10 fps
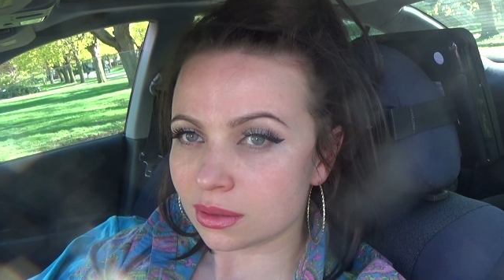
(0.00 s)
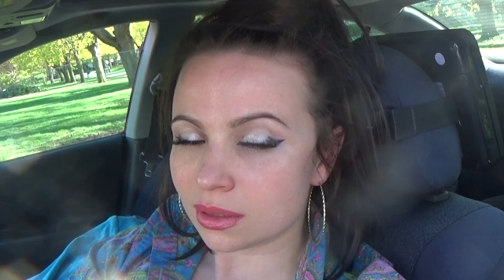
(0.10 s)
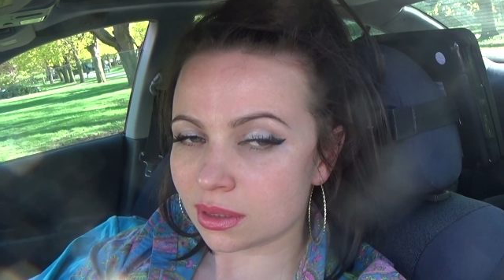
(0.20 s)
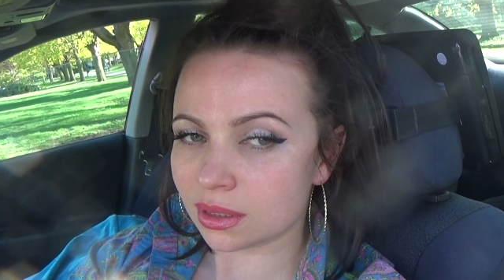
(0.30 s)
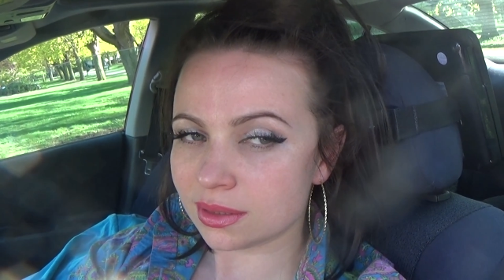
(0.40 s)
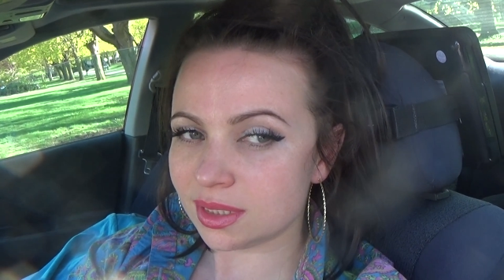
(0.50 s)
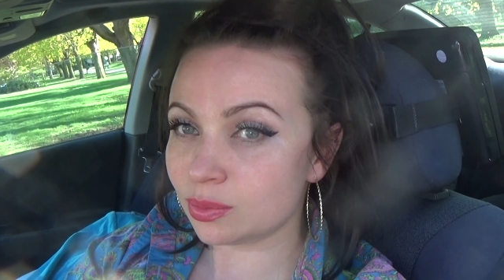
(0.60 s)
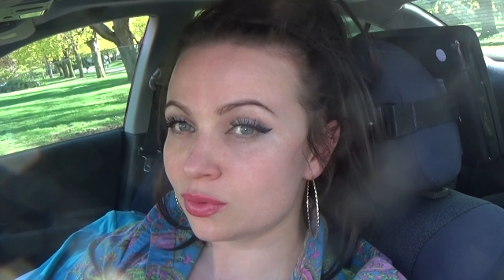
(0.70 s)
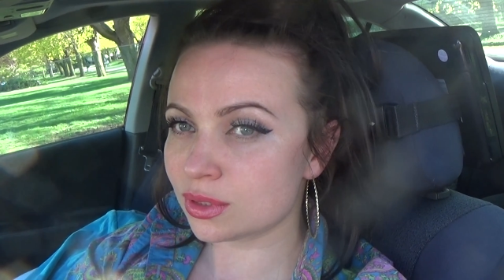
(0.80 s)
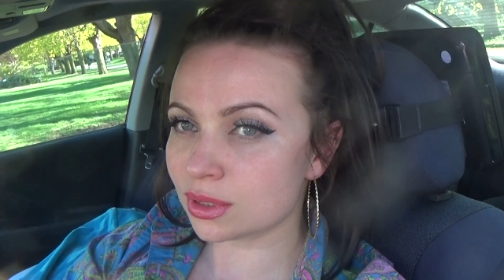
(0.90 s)
uh,
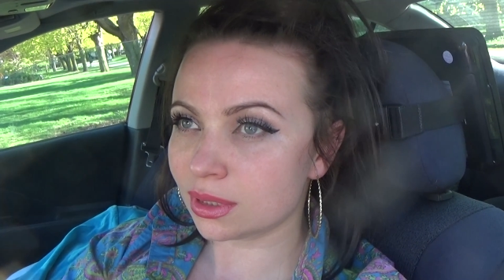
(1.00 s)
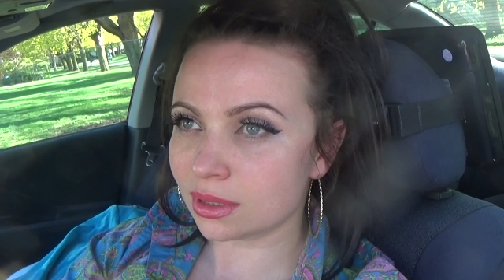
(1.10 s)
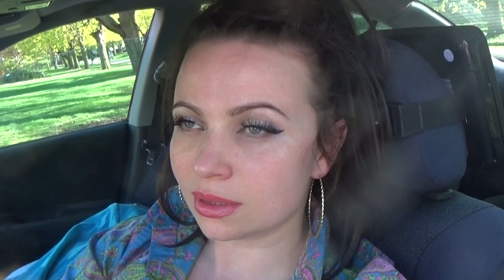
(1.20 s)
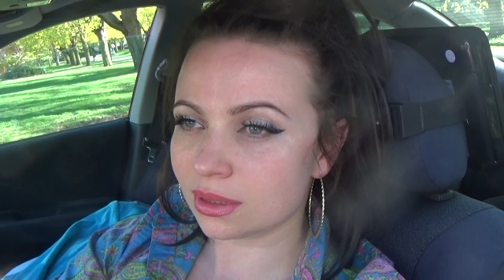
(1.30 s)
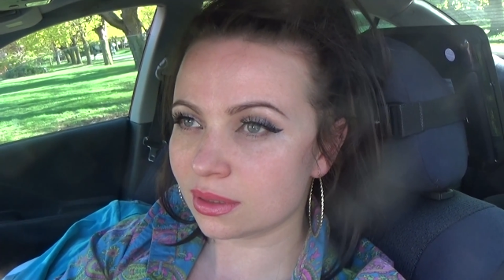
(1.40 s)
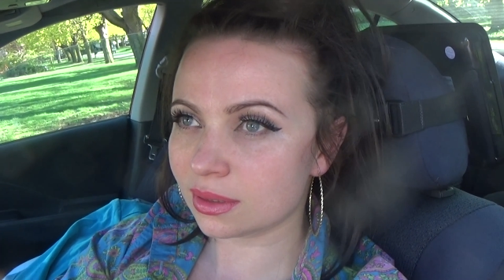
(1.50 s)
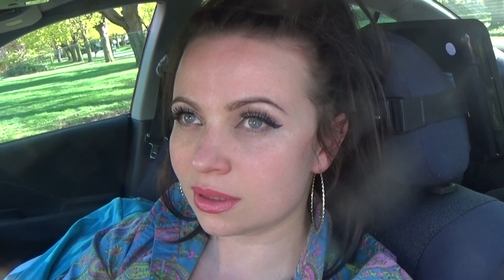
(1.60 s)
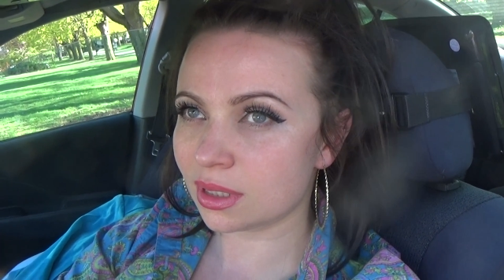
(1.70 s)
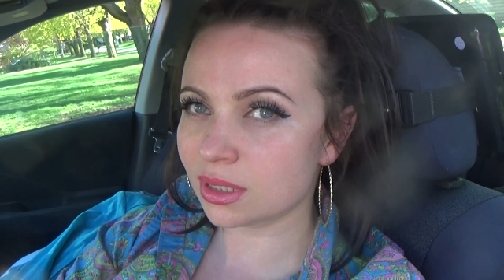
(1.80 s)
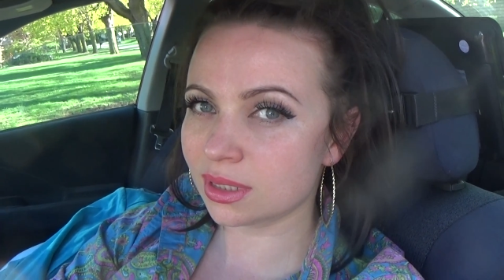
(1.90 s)
deep within
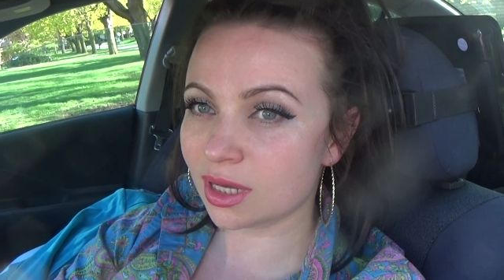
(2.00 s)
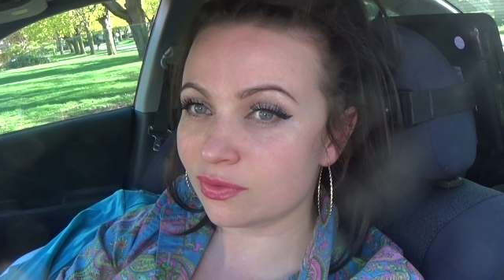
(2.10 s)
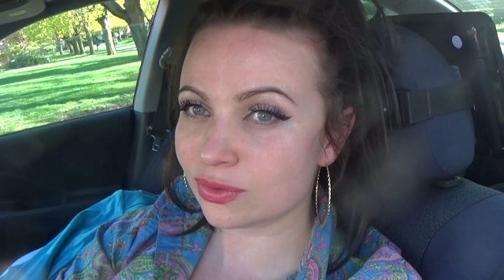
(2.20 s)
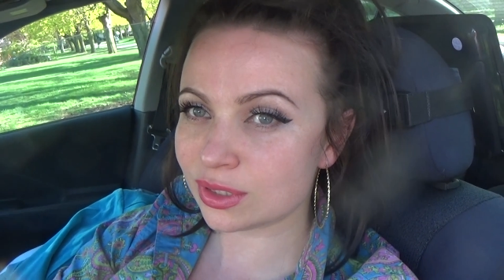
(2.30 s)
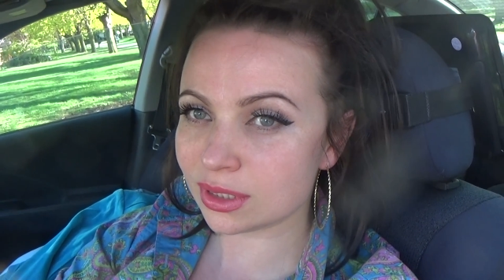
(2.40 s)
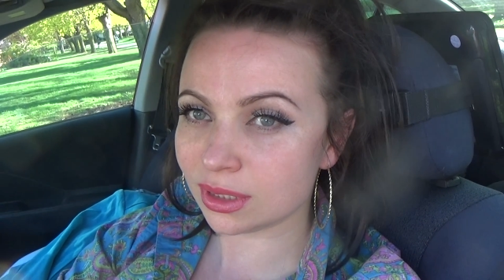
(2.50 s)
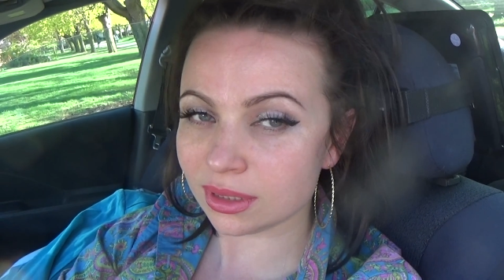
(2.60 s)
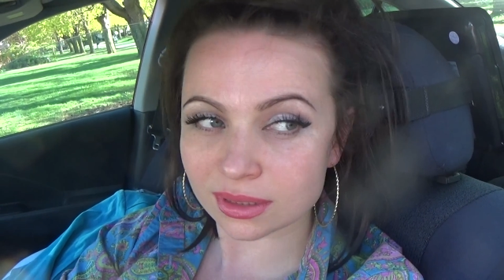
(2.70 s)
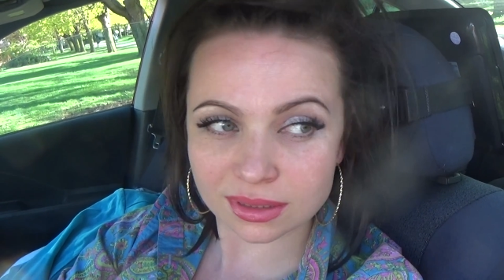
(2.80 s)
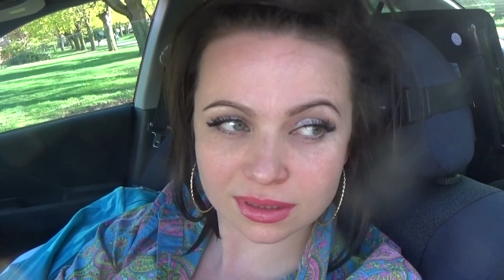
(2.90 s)
I love
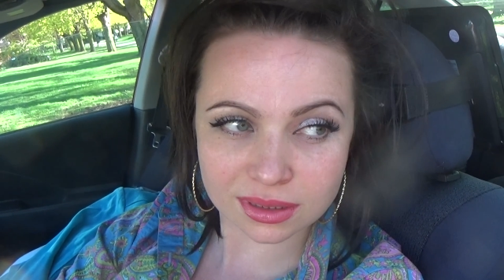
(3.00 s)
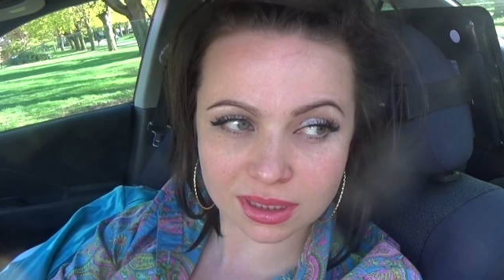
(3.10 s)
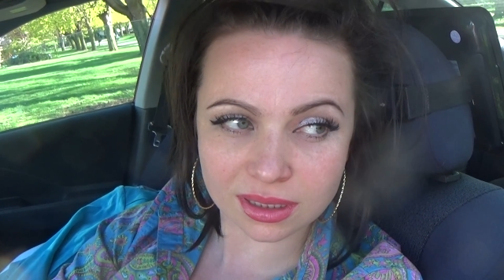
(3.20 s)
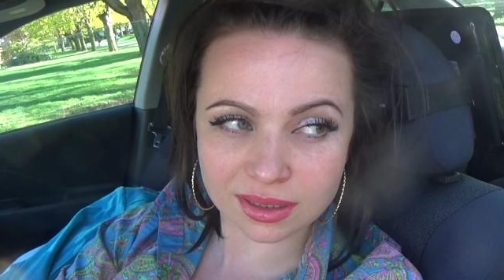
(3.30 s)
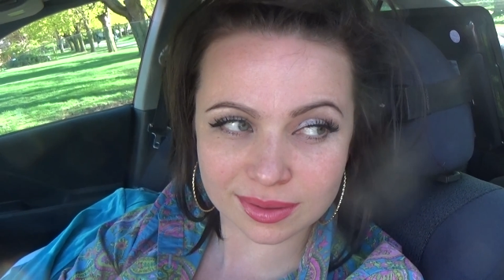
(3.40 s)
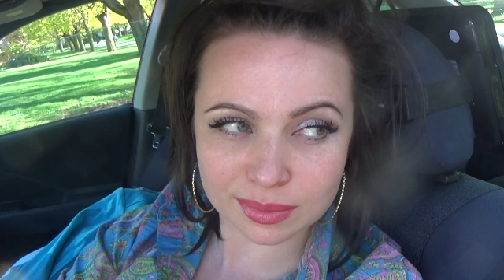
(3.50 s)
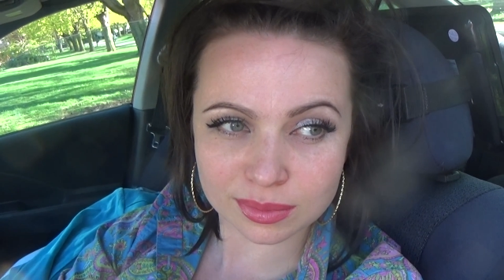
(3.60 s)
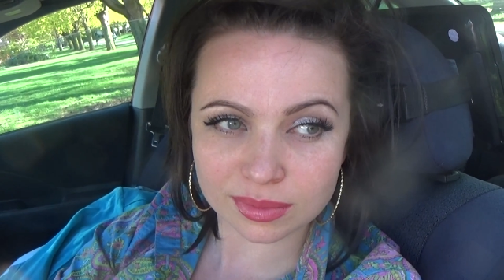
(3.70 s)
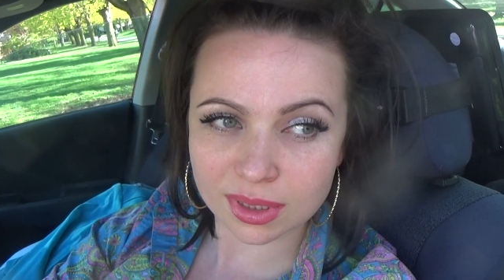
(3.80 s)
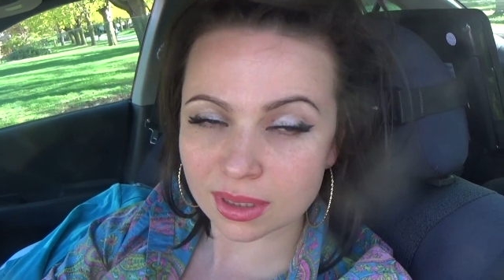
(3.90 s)
seeing
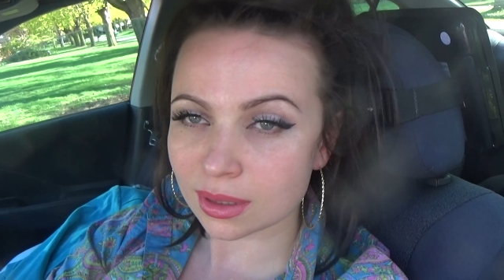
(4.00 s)
um,